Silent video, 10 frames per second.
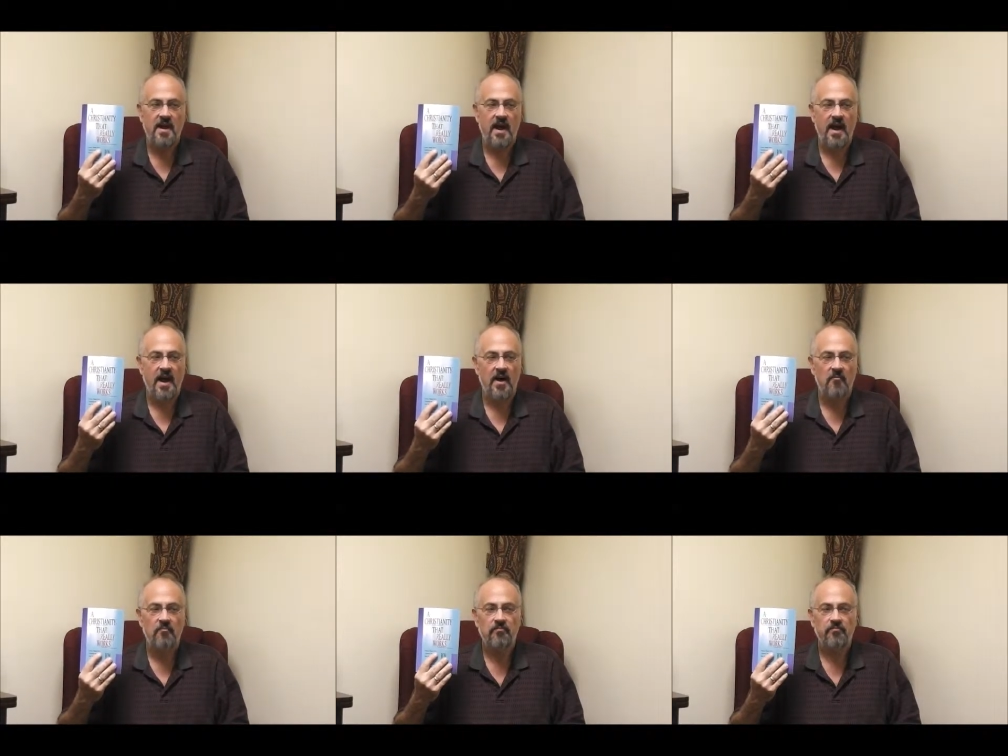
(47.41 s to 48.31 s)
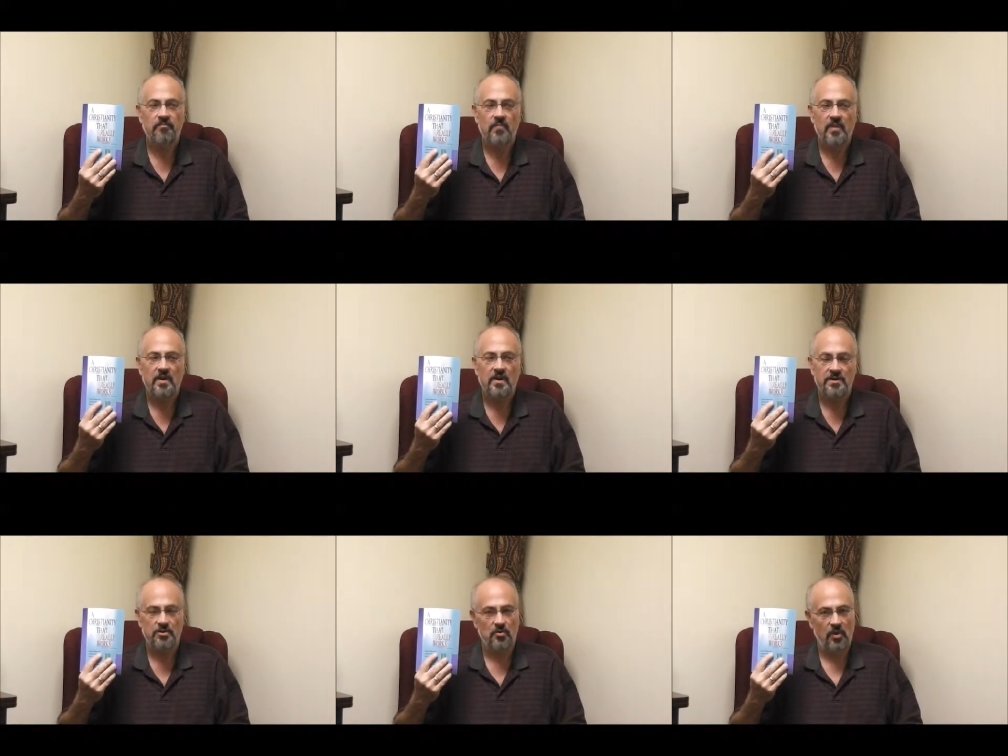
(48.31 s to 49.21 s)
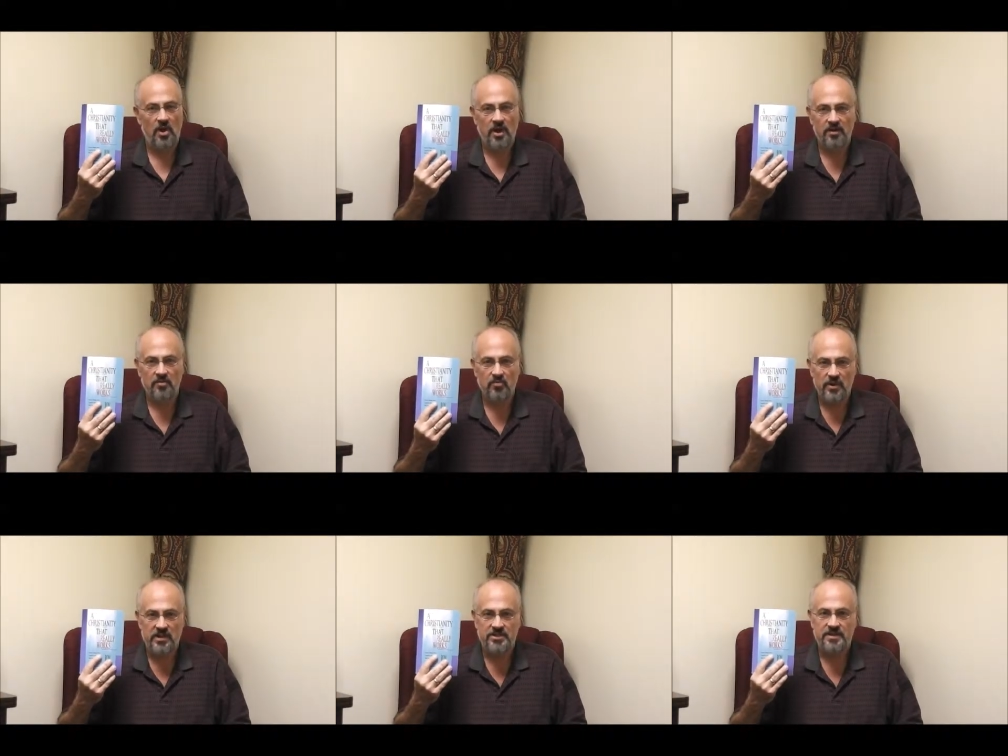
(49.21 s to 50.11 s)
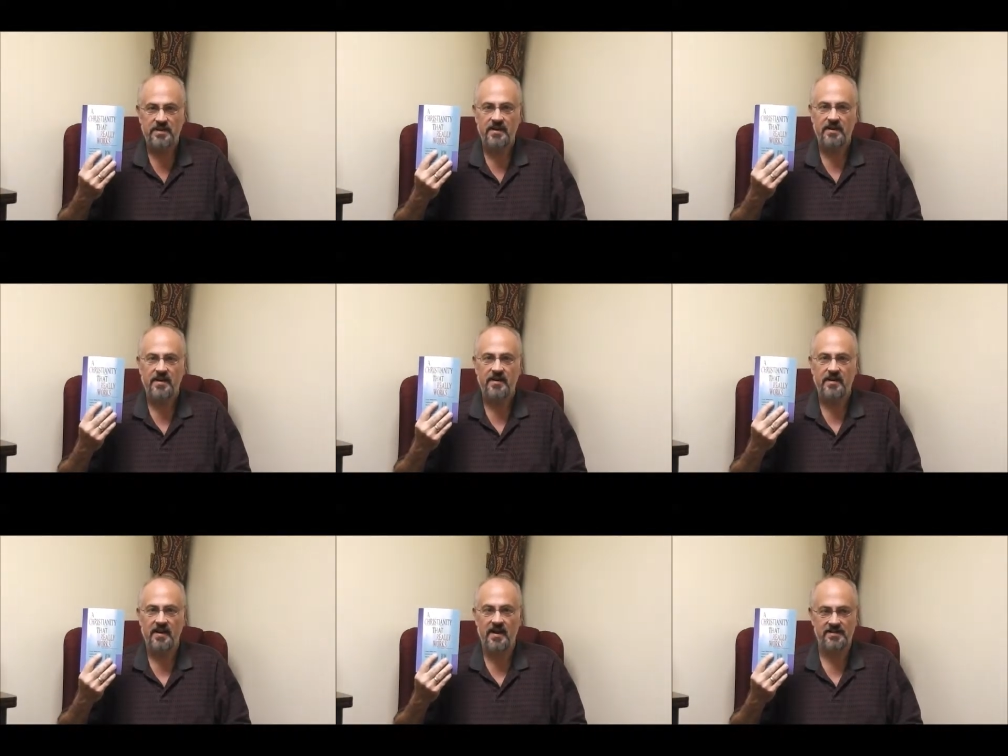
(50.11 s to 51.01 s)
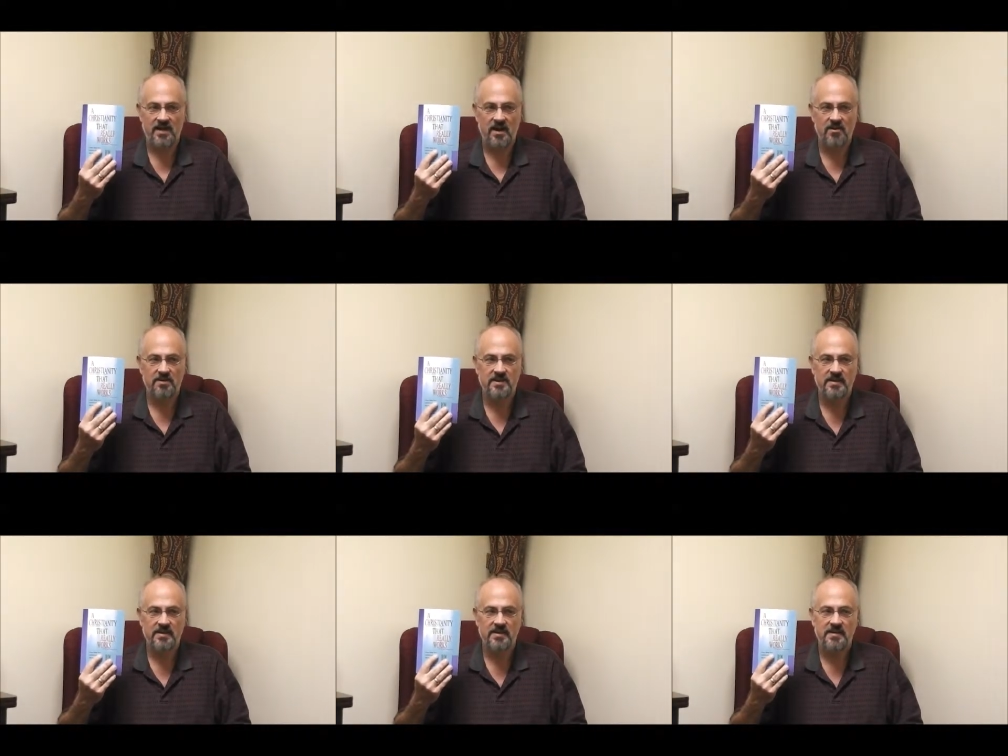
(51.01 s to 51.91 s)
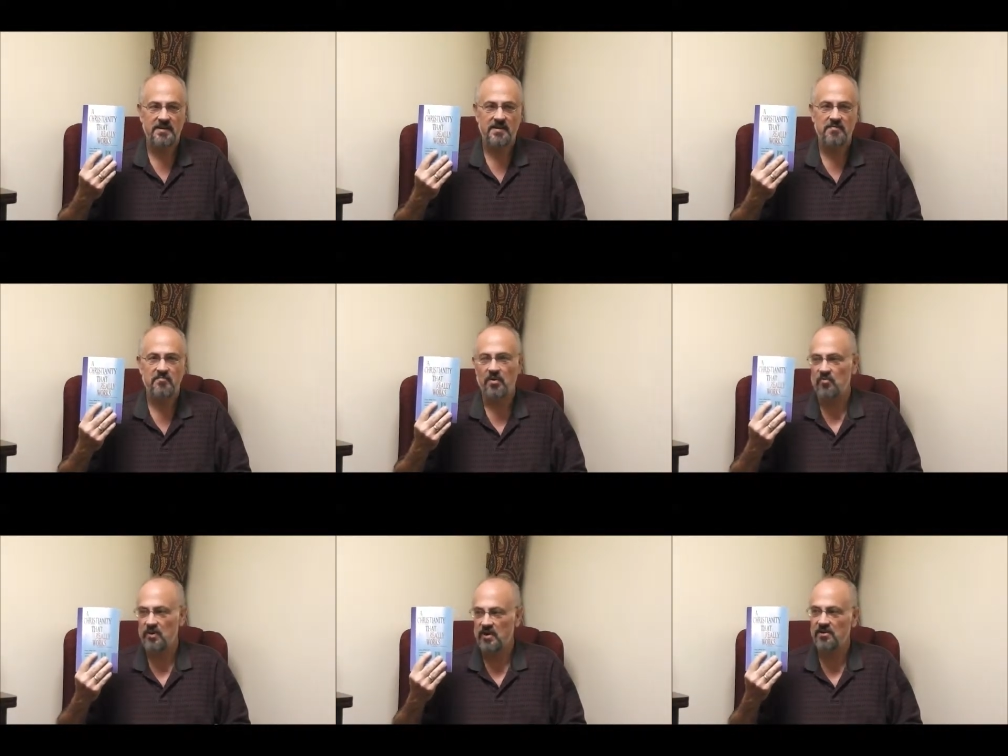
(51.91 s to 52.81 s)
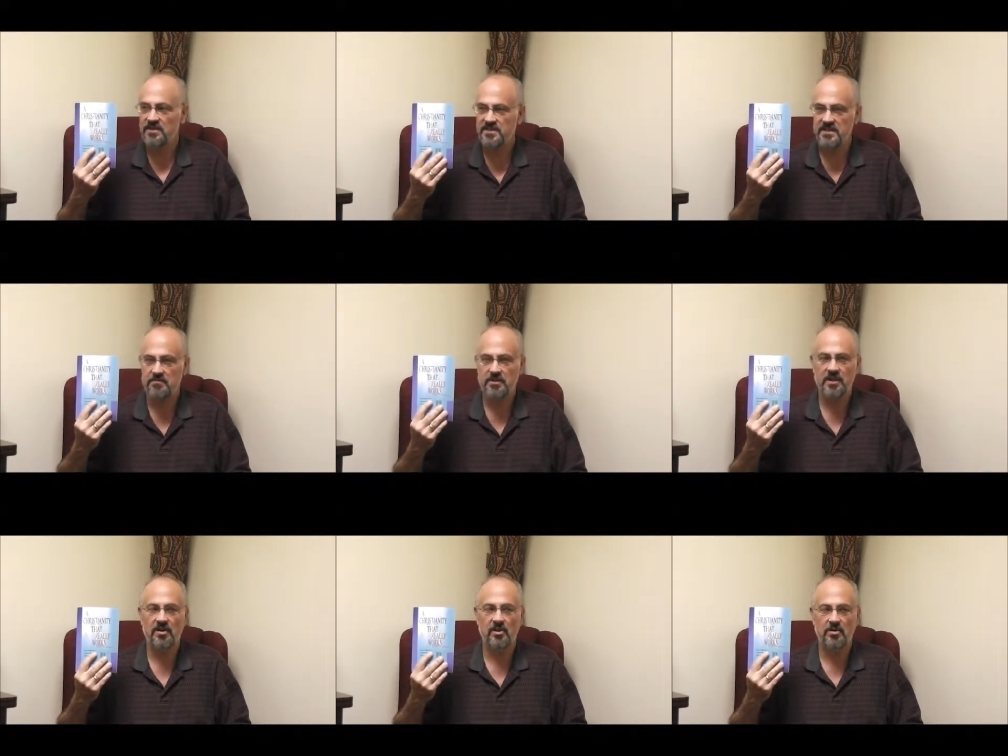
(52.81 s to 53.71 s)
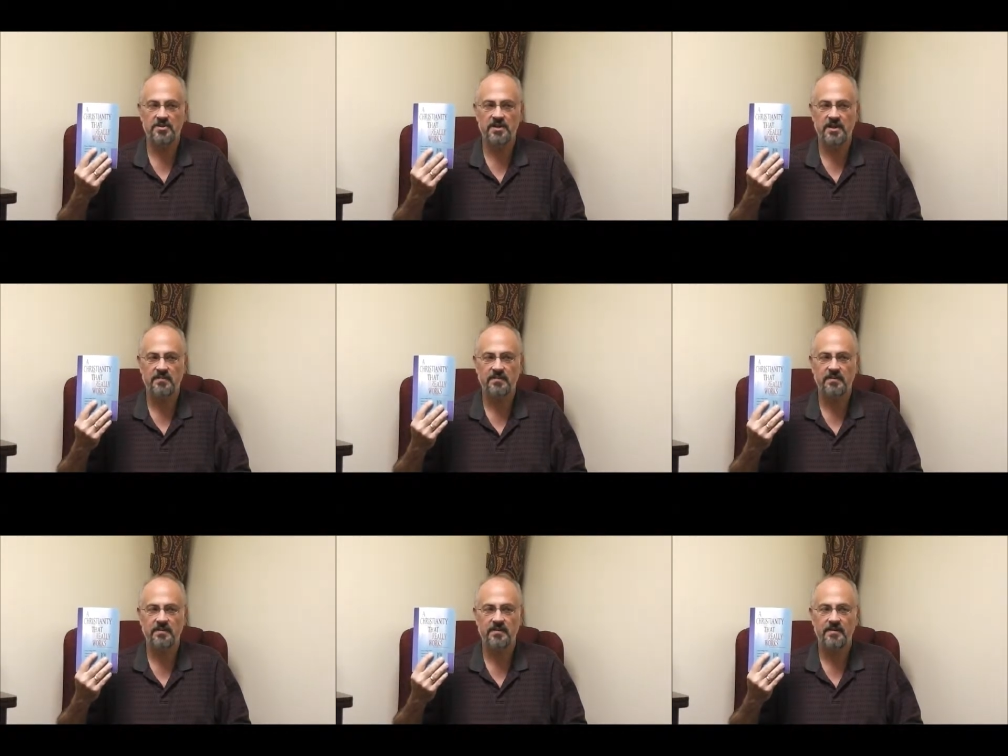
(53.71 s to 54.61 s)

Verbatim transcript: Uh, do you long to reach God's heart, but rarely seem to get close enough?